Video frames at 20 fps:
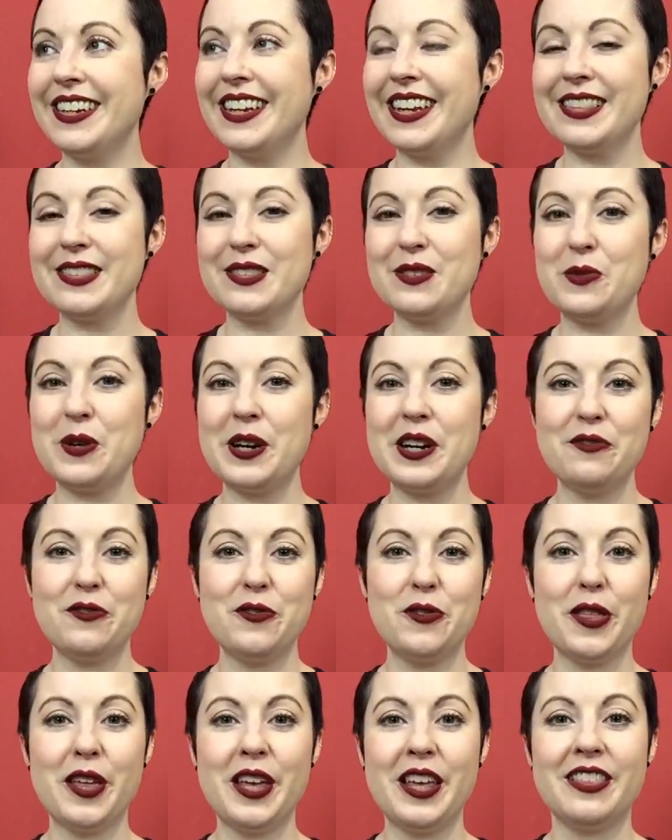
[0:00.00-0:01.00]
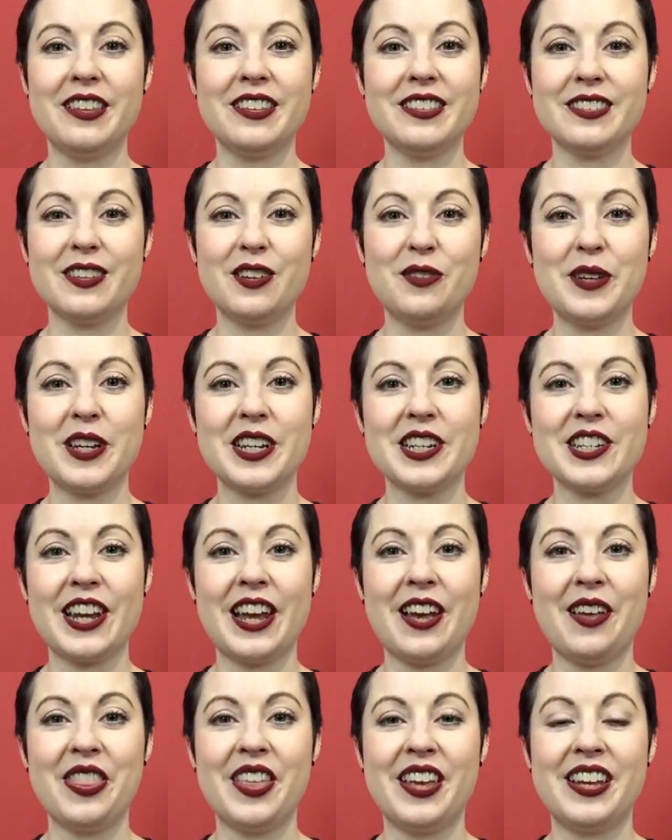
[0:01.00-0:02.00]
it's a wonderful thing. There's so much
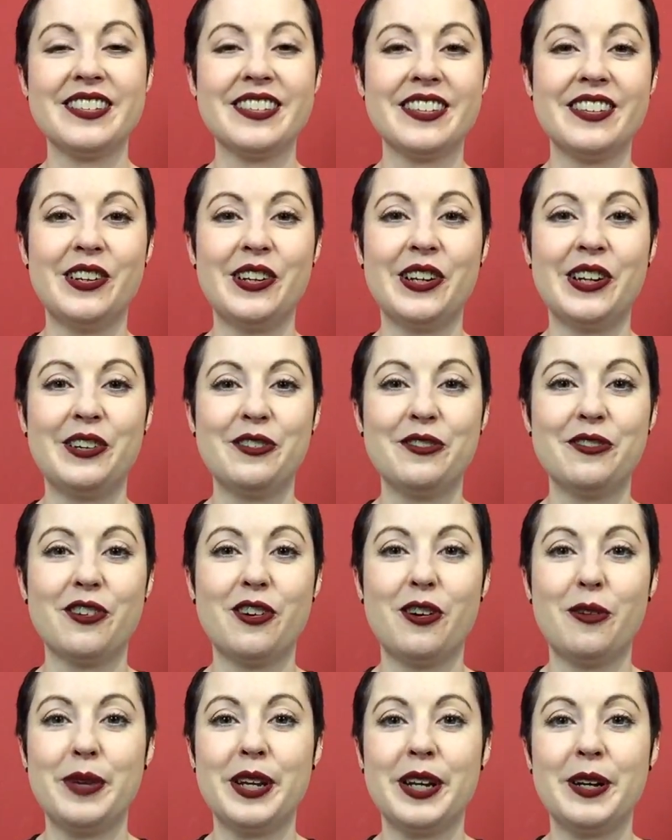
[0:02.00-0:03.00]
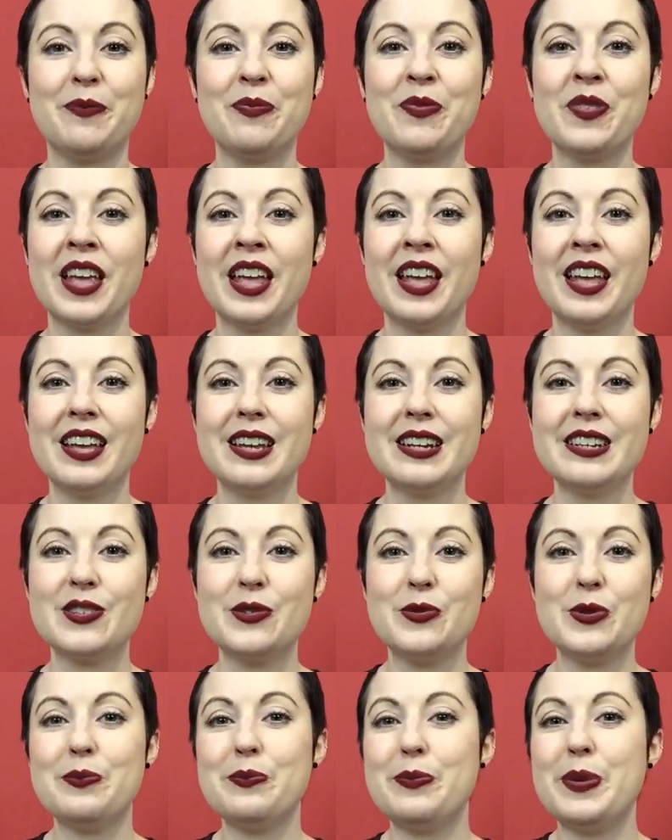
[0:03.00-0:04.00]
out there to learn from and
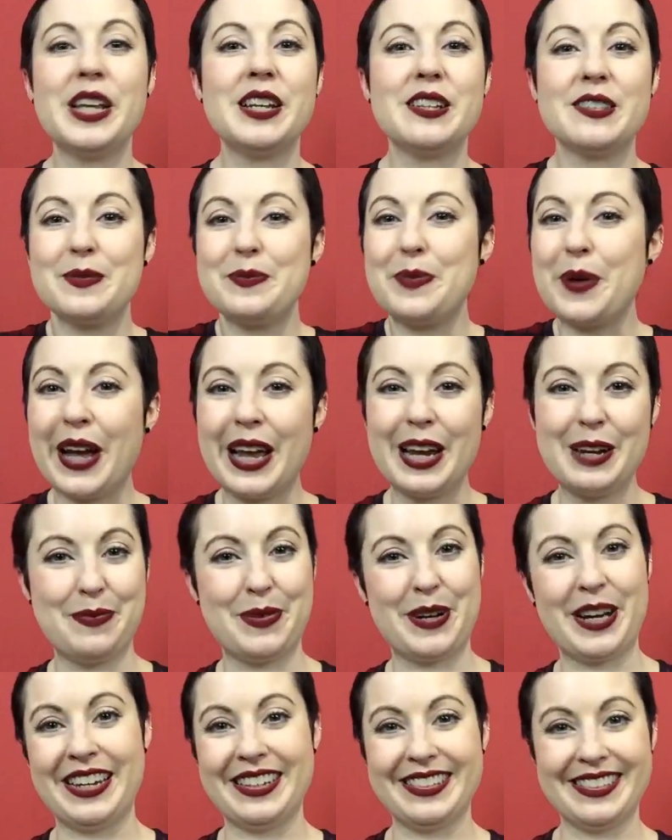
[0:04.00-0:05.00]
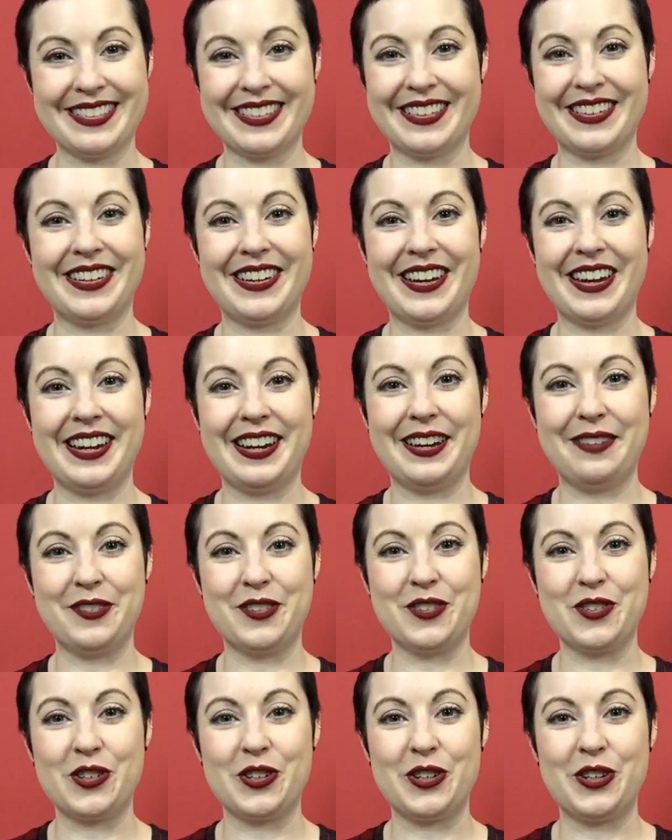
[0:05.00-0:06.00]
to be inspired by. So I'd love
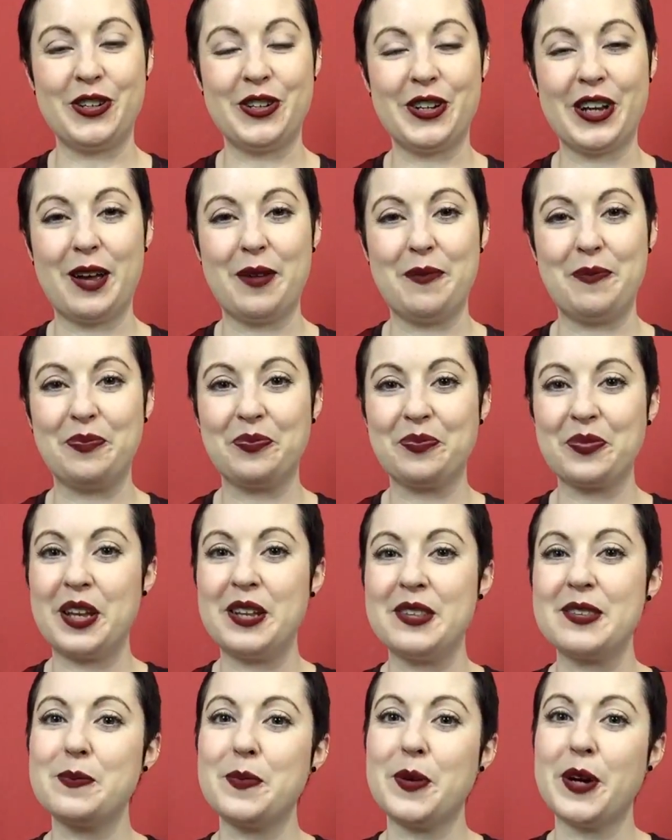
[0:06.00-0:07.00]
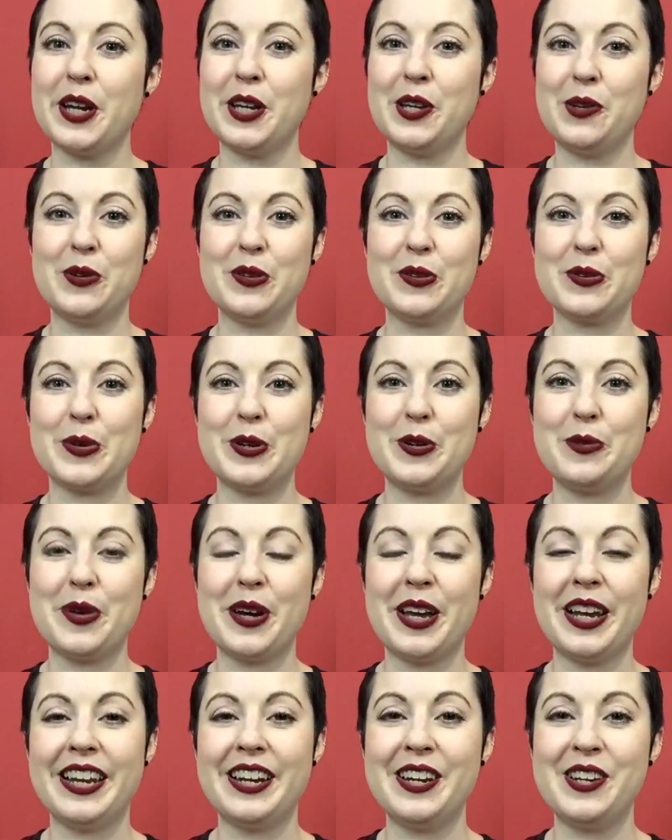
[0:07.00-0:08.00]
to inspire you as well by
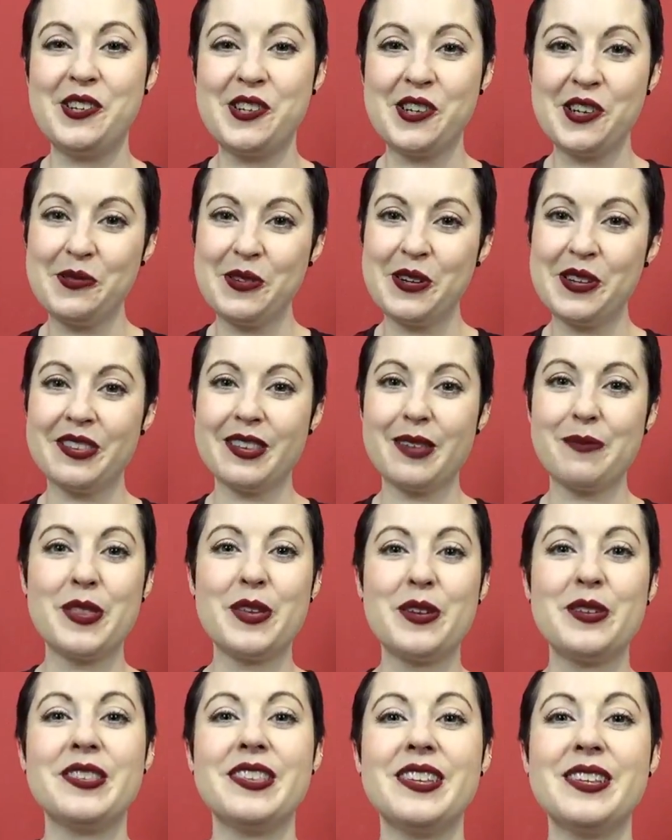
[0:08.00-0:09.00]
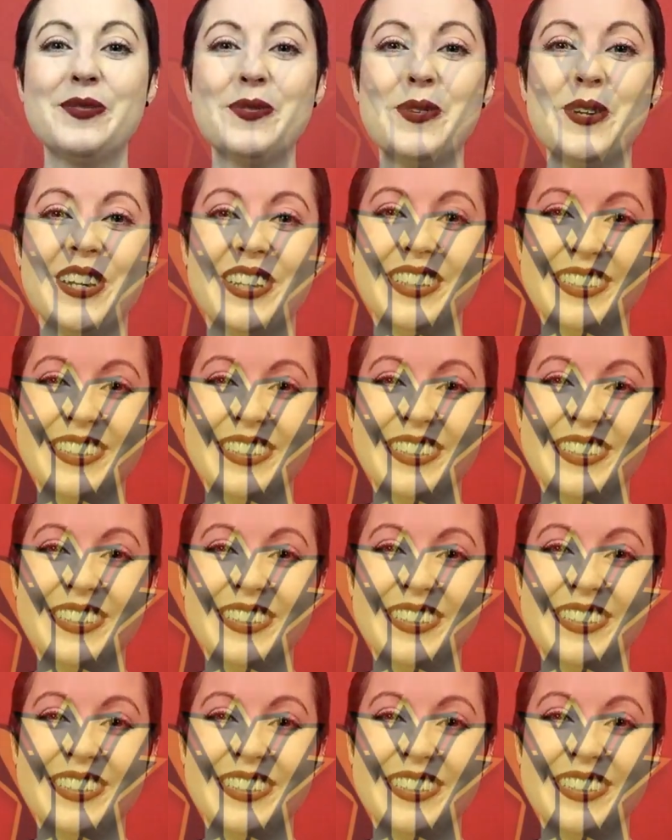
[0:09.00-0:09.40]
letting you know what some of those things were.